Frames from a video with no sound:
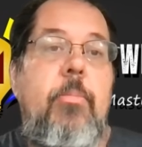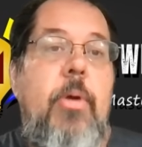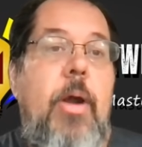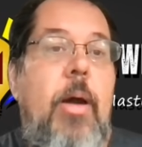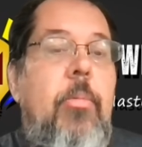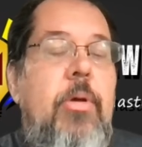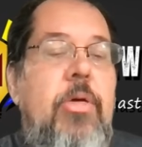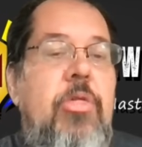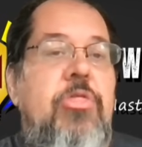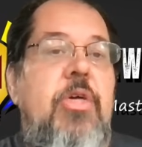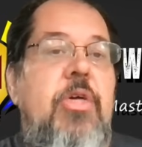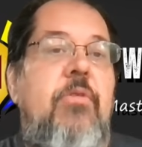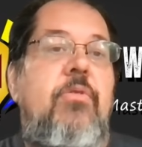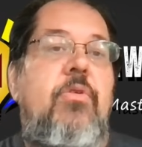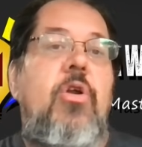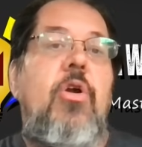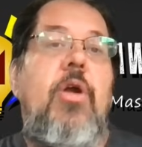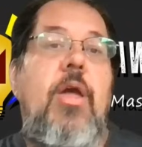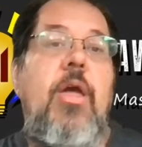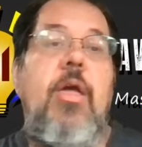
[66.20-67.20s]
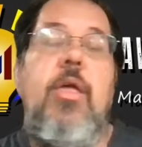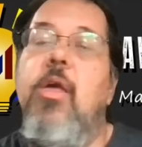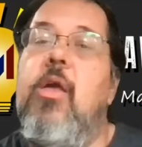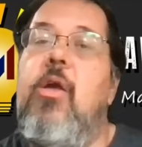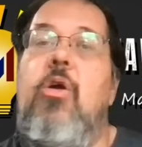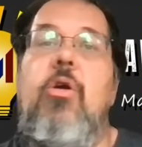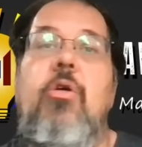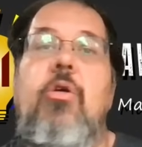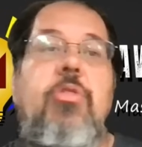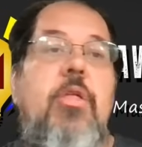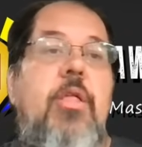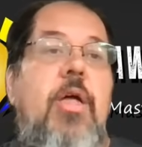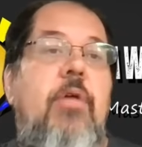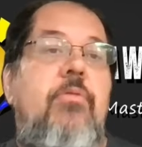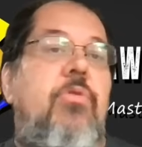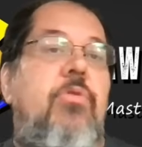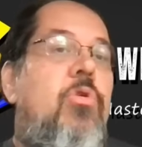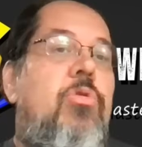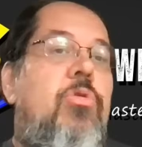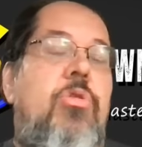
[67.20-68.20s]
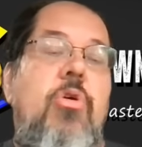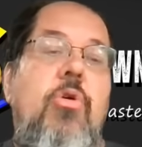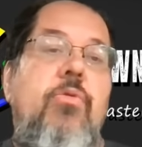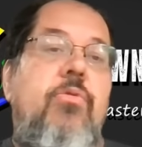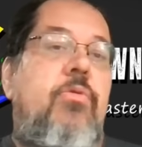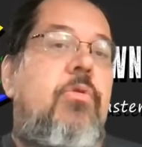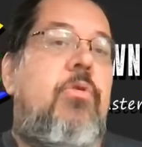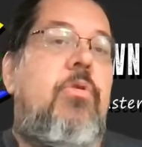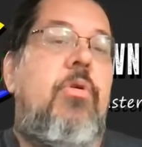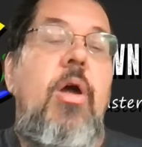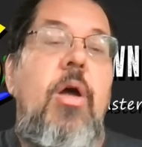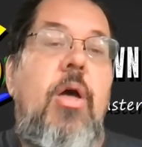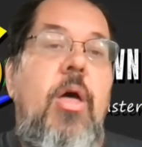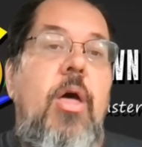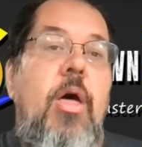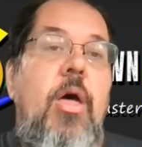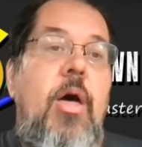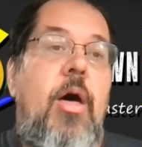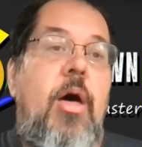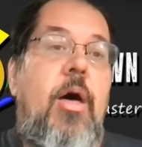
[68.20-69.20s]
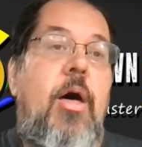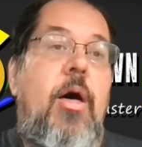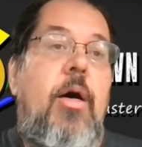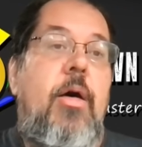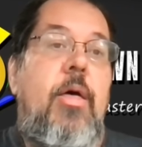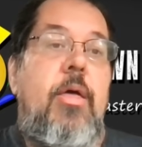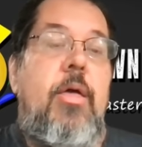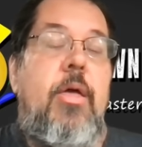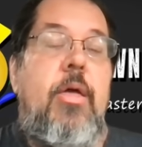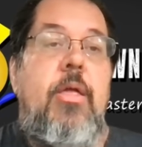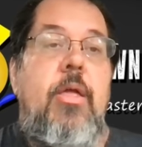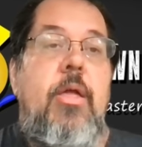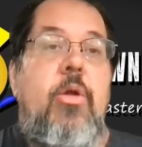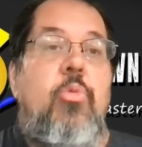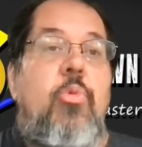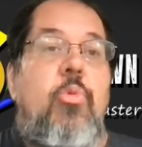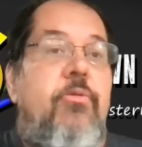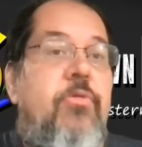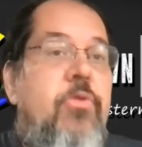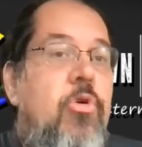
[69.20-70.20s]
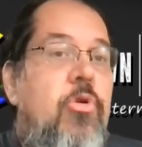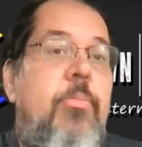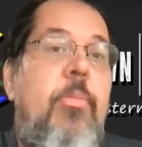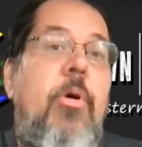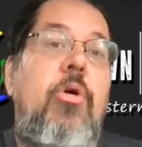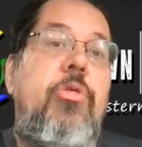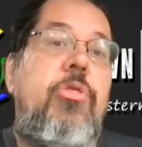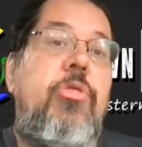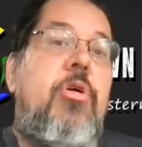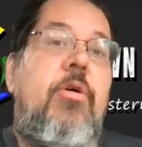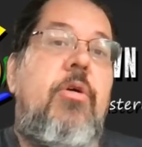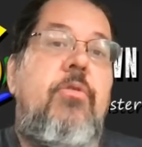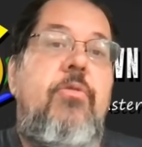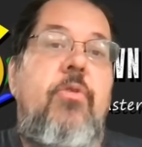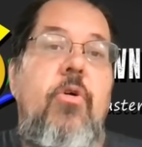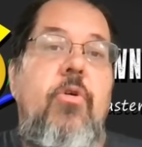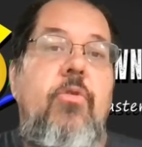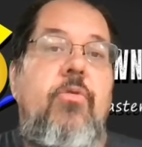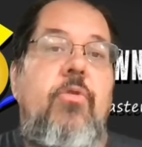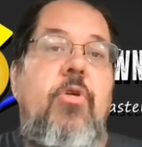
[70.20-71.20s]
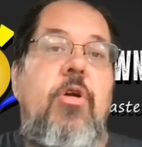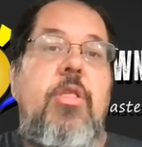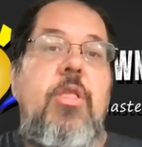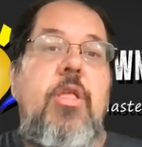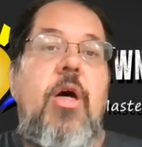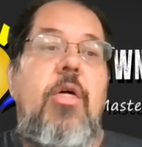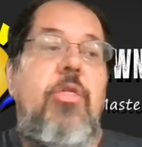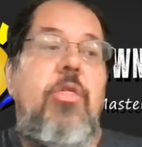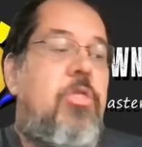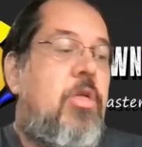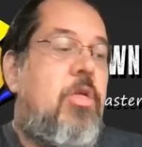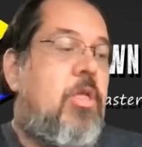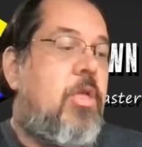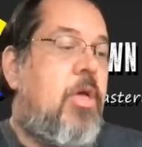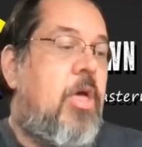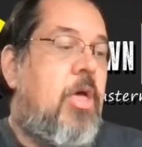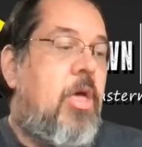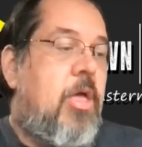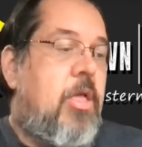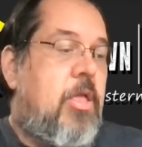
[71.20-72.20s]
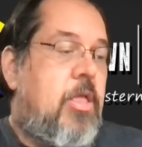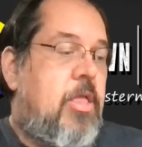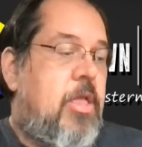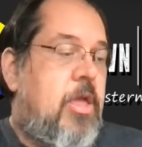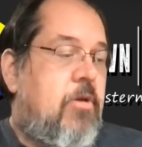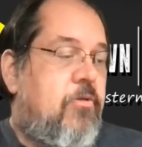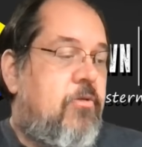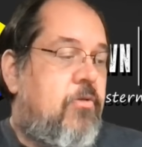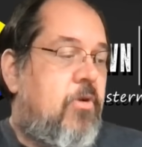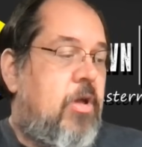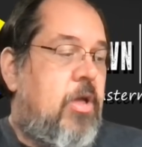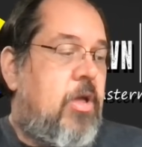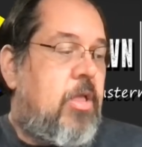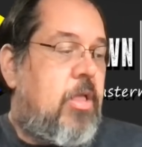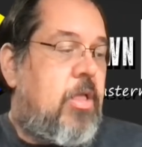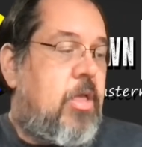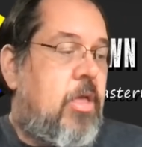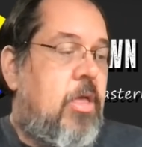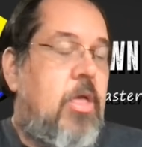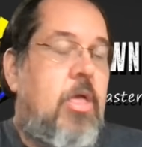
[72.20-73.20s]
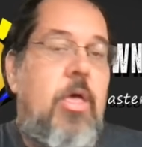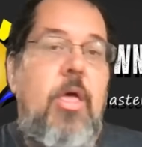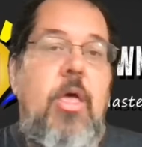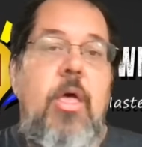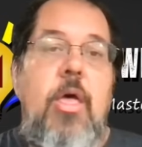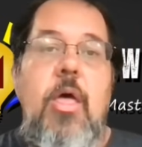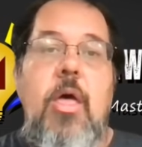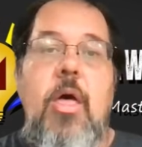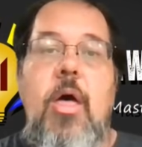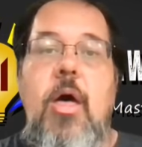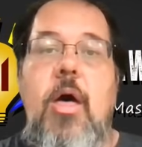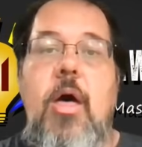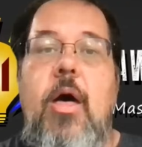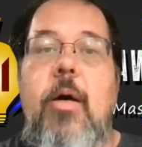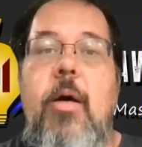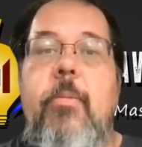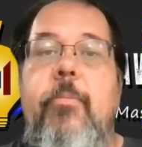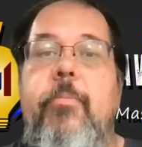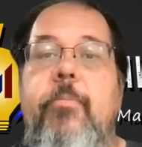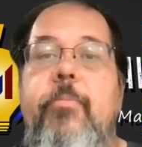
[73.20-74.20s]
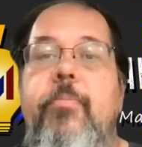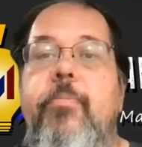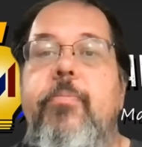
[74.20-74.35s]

probably seven or eight years, and I've used over uh, and, and reviewed most of over a dozen different um,